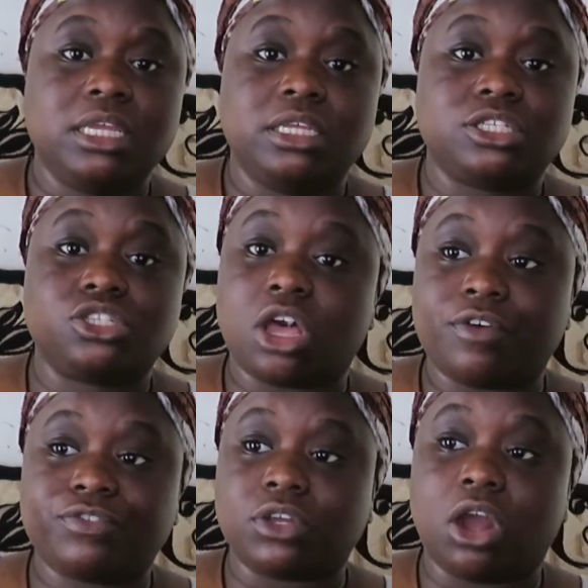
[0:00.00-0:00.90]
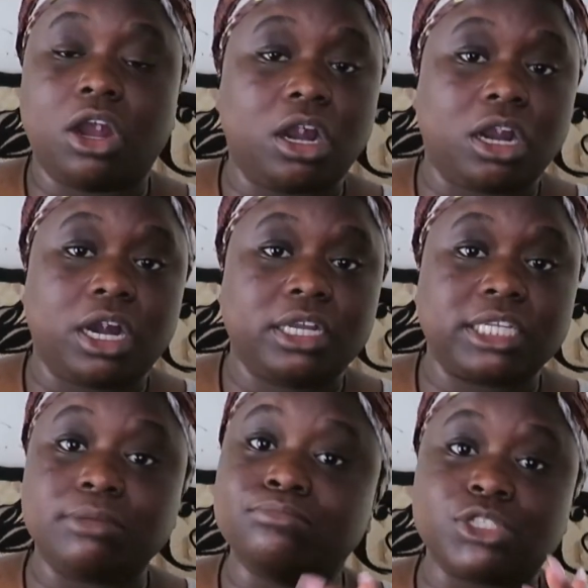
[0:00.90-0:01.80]
soft,
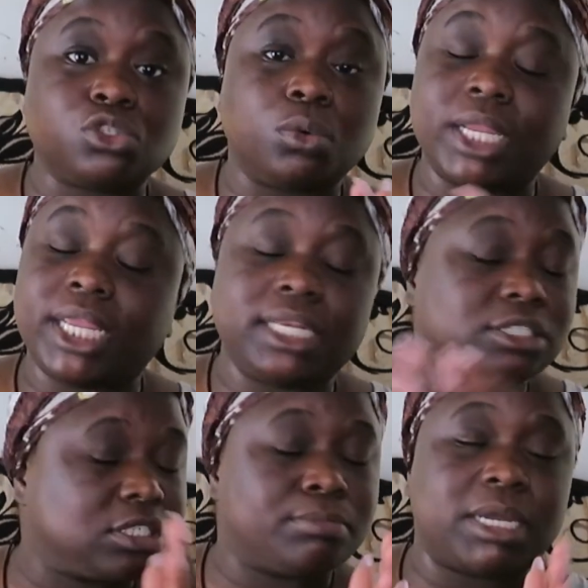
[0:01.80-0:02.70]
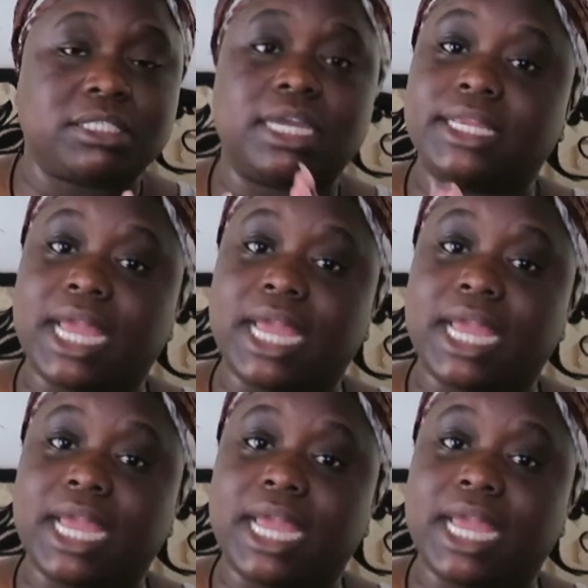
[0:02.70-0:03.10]
hard, in between, doesn't matter.